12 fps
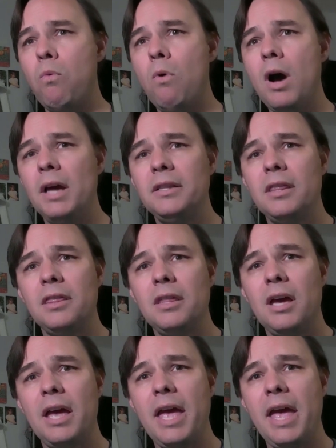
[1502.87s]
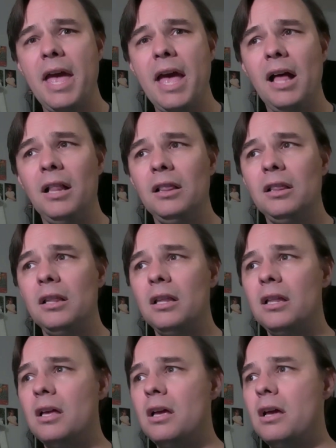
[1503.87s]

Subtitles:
what the hell?